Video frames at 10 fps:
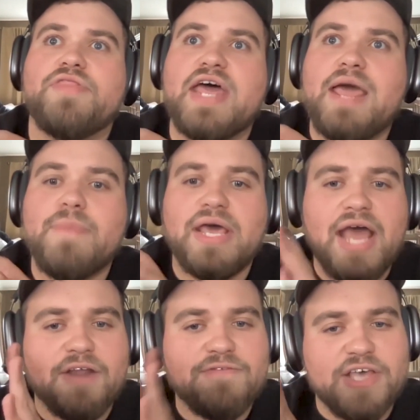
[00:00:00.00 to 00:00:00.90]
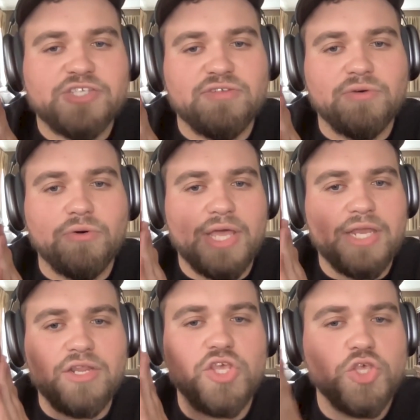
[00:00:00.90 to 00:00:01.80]
that I met at a festival
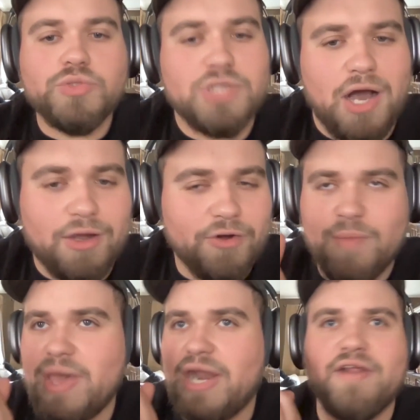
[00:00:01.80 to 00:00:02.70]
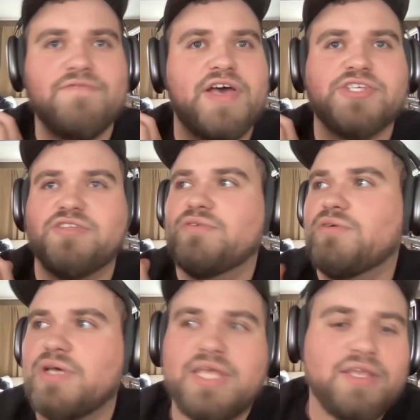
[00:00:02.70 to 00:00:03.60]
in Utah, or I met at a
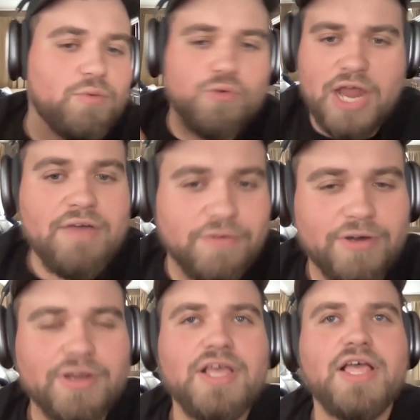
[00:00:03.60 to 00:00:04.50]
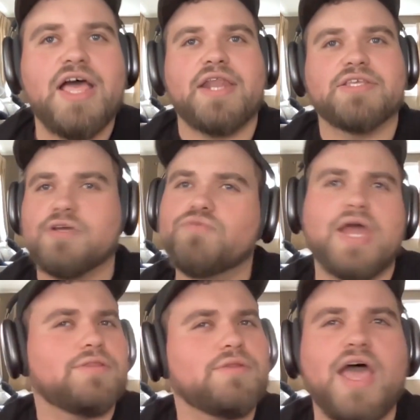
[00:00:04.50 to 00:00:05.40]
festival in wherever. And it's like,
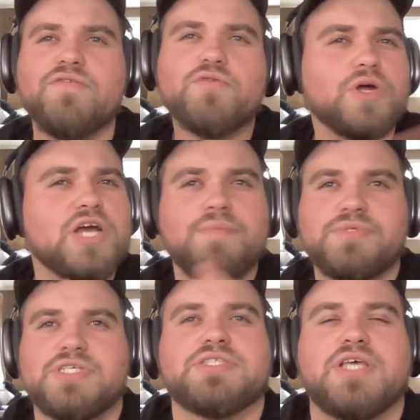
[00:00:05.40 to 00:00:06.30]
right, everyone comes to these